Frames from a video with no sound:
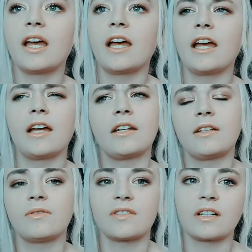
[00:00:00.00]
And he
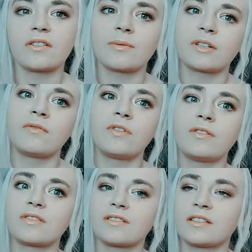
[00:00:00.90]
was like a little bit
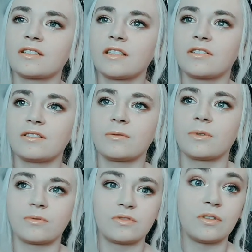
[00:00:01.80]
confused because he didn't understand what
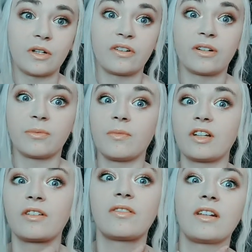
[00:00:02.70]
I was doing. Like I'm
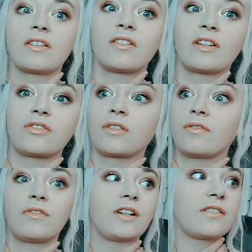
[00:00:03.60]
like sitting there like trying to
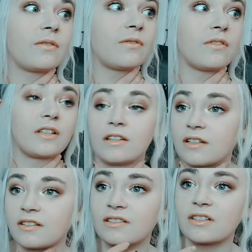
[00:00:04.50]
find someone like
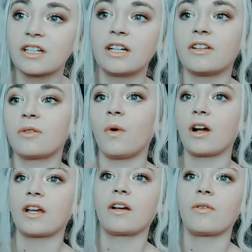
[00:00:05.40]
this,
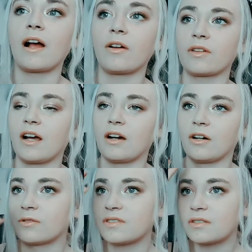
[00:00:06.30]
walking around the
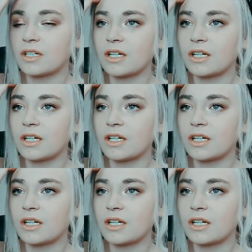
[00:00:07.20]
house.